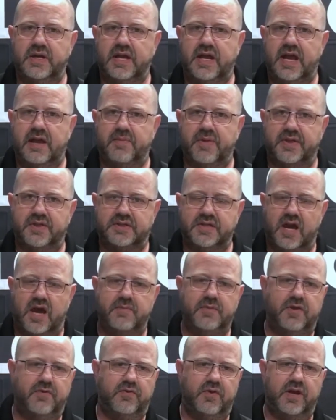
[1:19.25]
and by the time
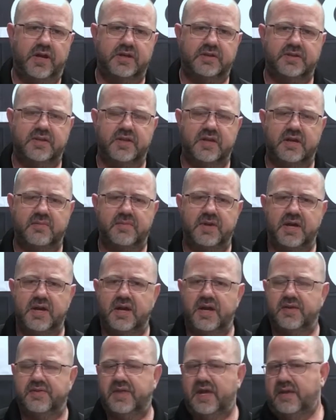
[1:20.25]
you've run into them,
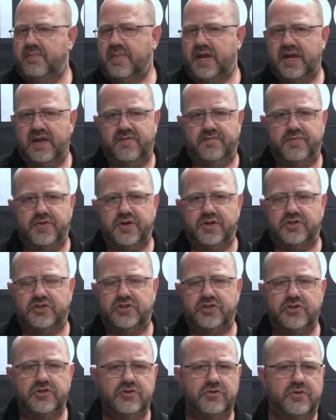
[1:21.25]
they may have put
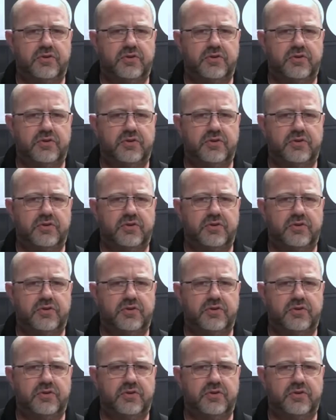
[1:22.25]
2,